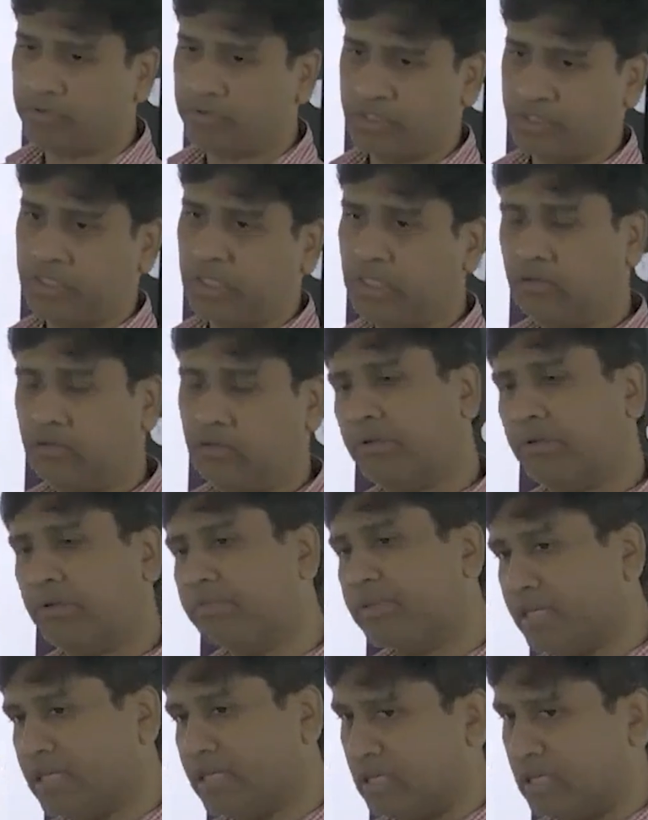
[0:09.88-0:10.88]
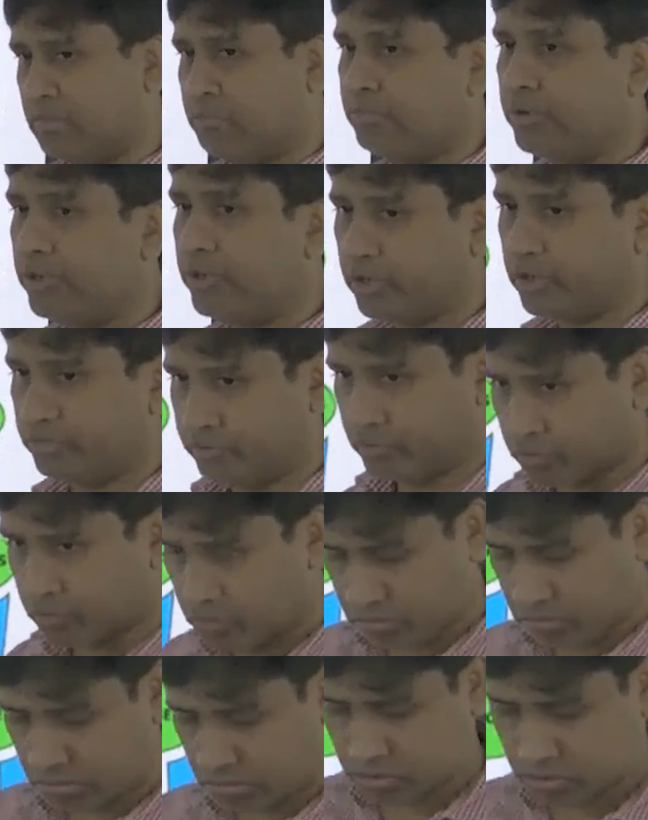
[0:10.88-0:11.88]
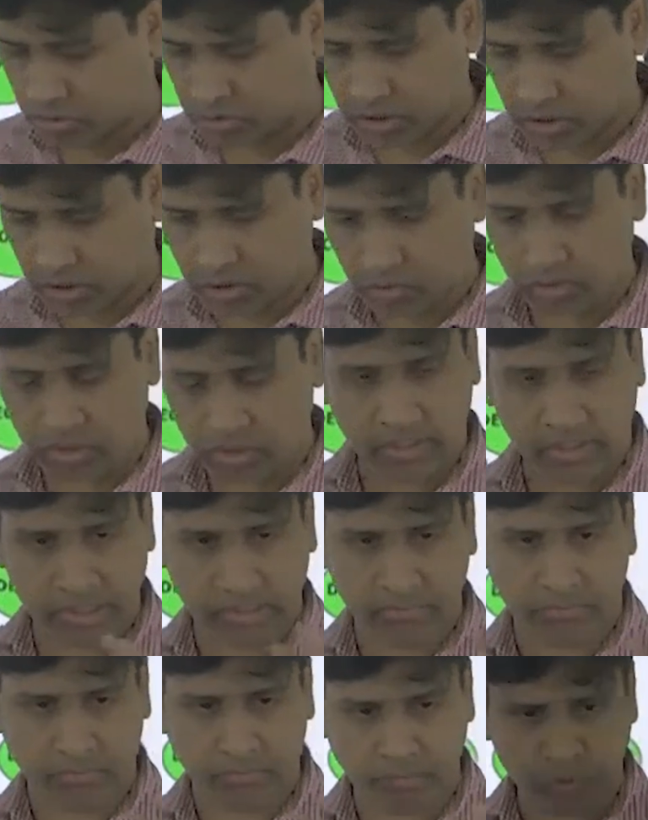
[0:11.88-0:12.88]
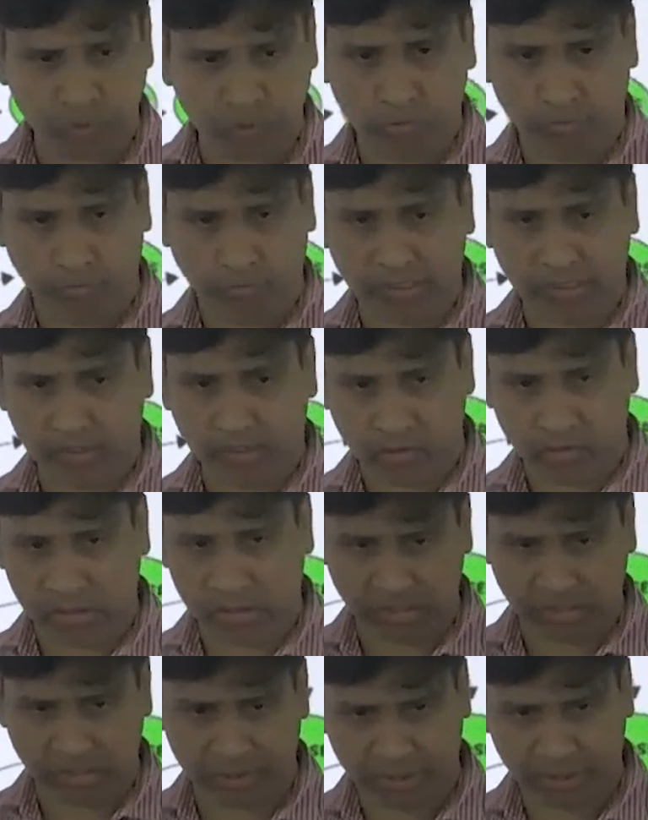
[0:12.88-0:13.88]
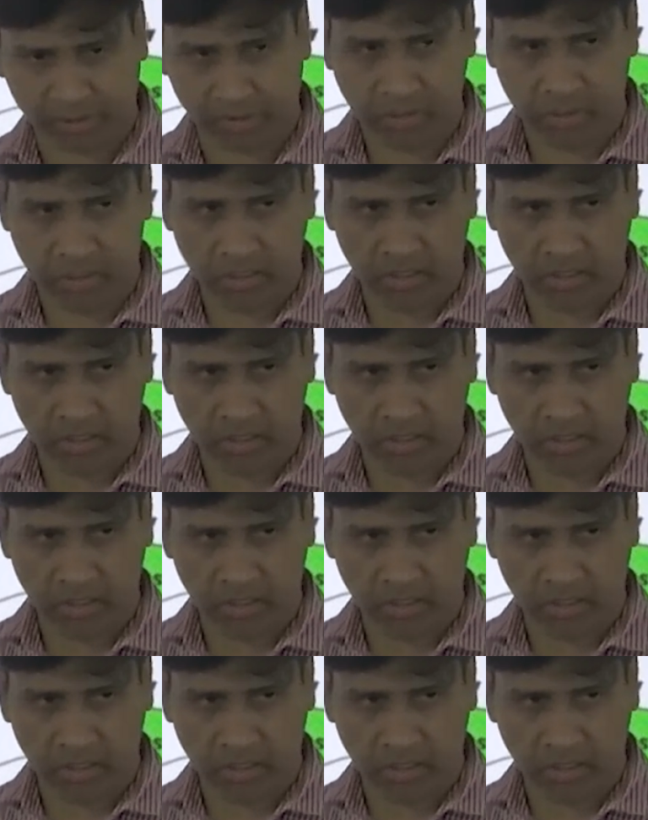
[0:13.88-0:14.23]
functioning from the exam point of view, so there are only some 4 to 5 concepts.